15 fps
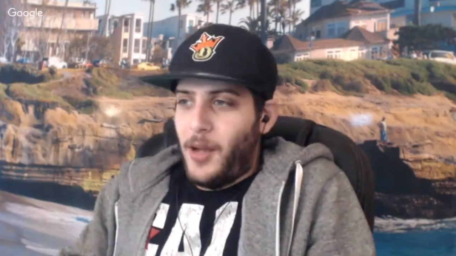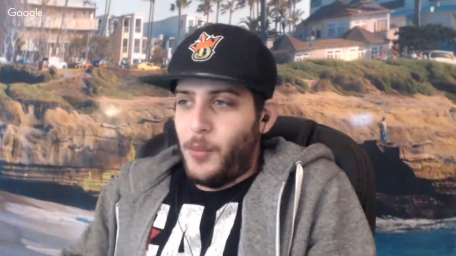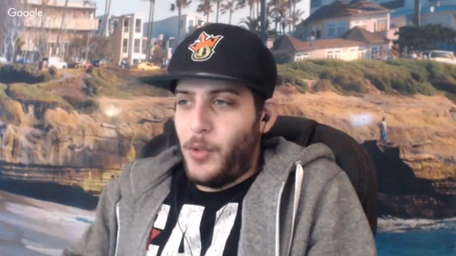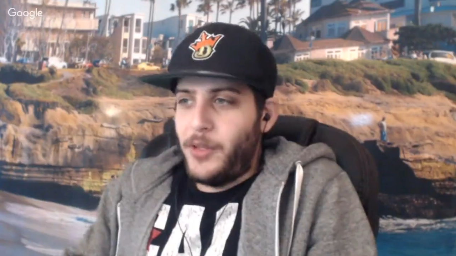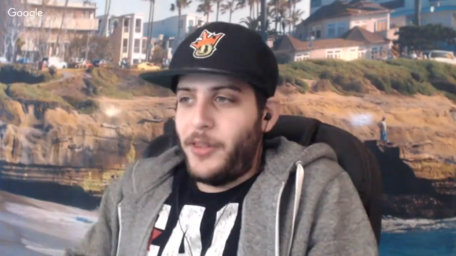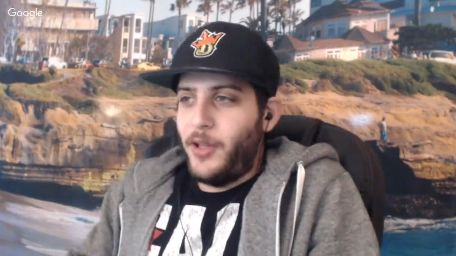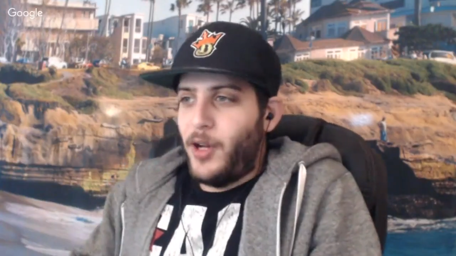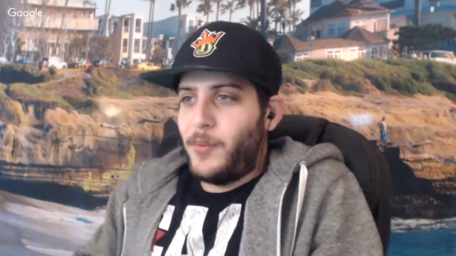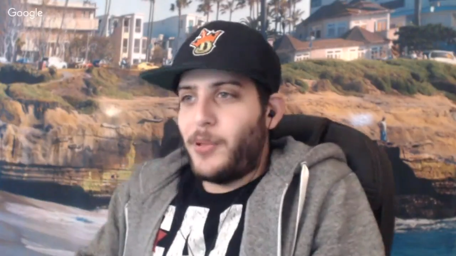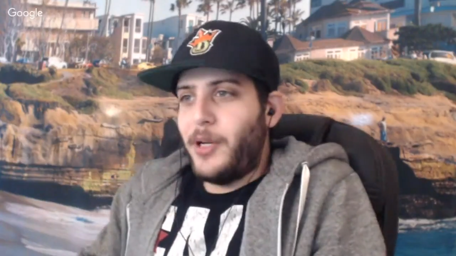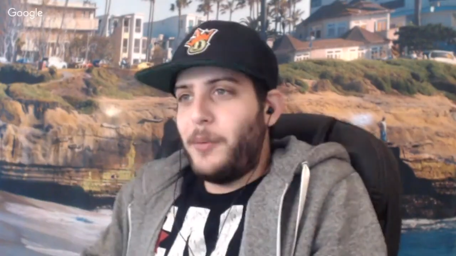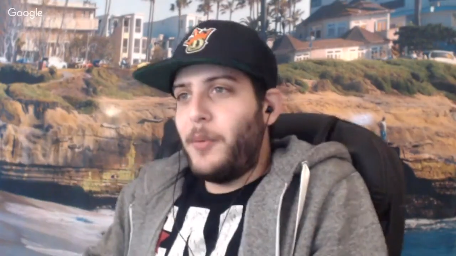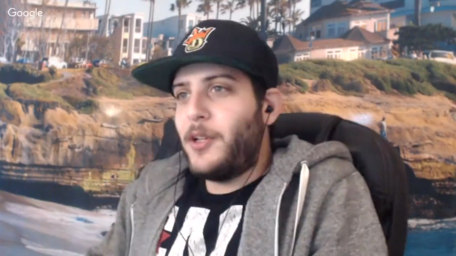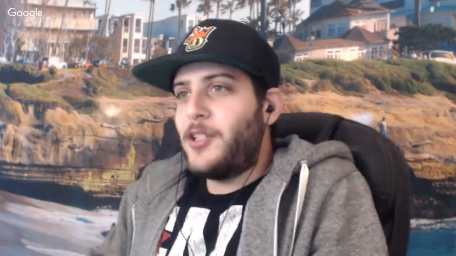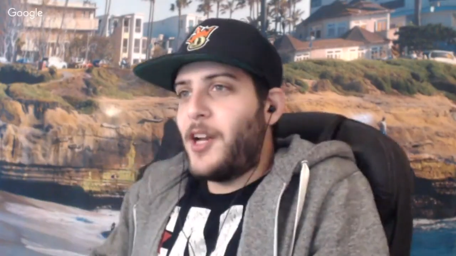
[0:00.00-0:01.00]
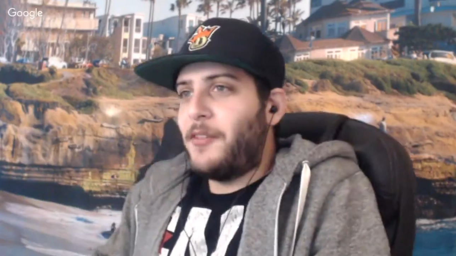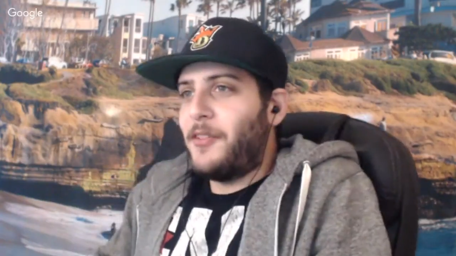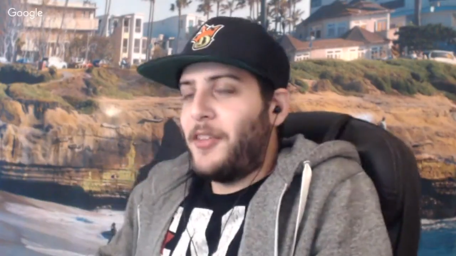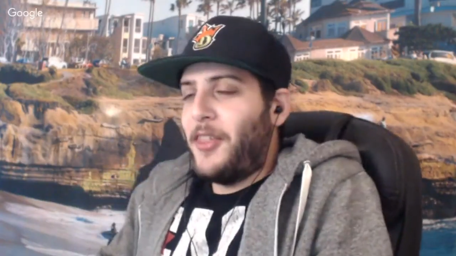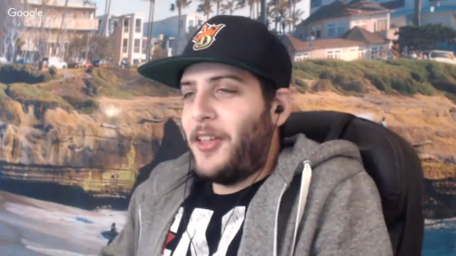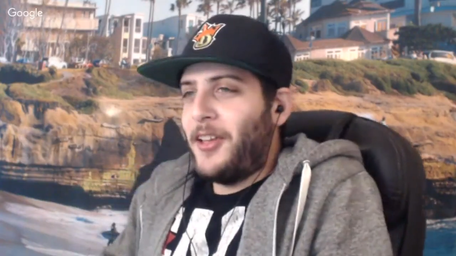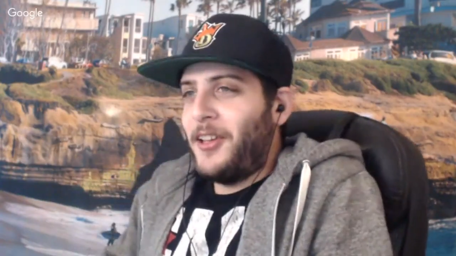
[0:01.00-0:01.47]
I'm with you on pretty much
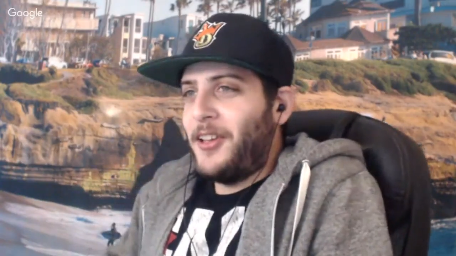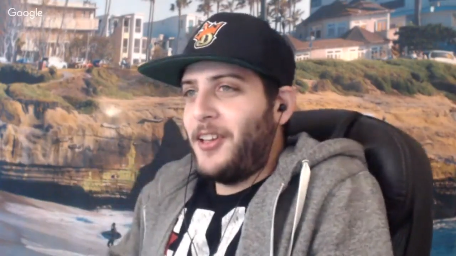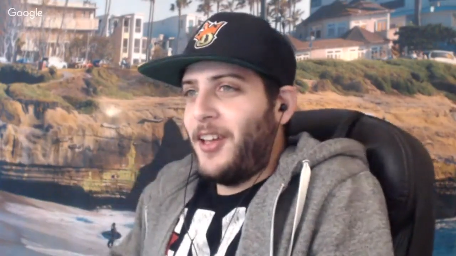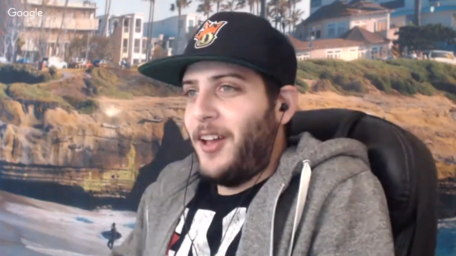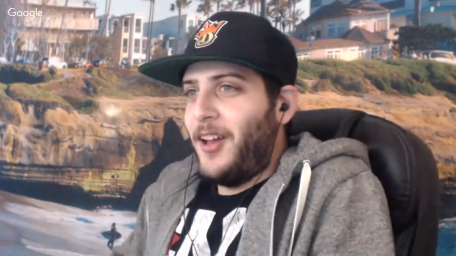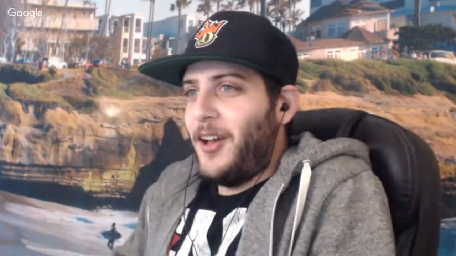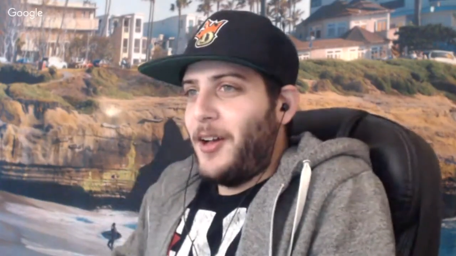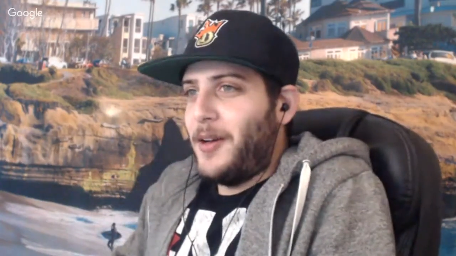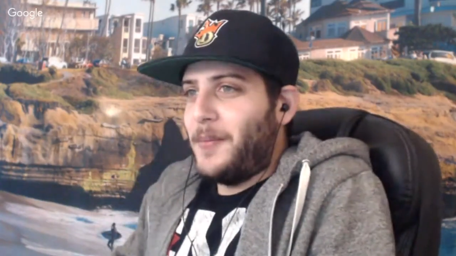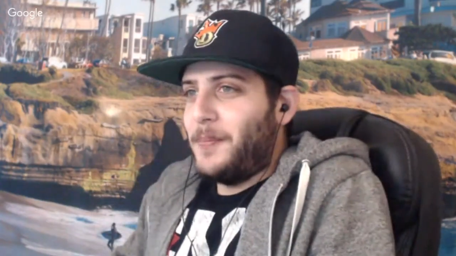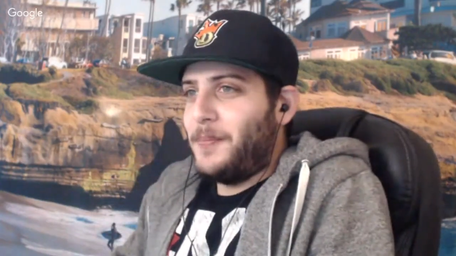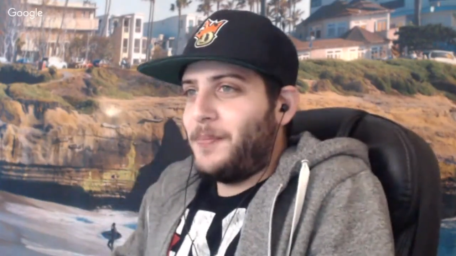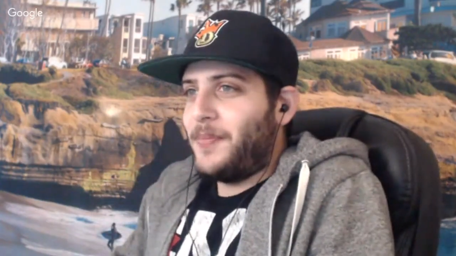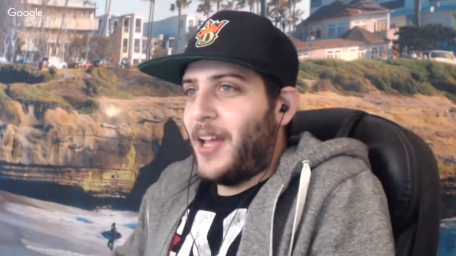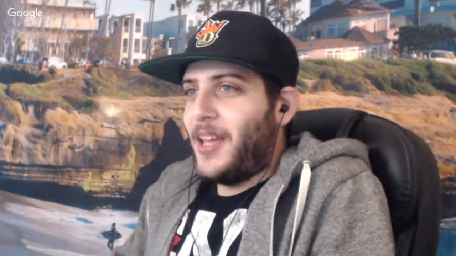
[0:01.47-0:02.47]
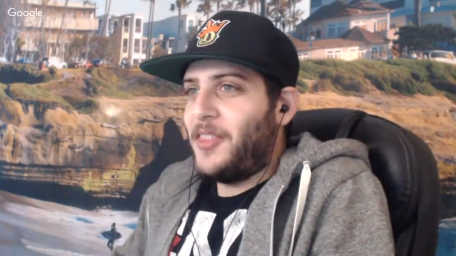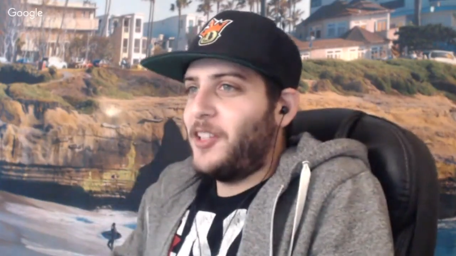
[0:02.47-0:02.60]
everything. I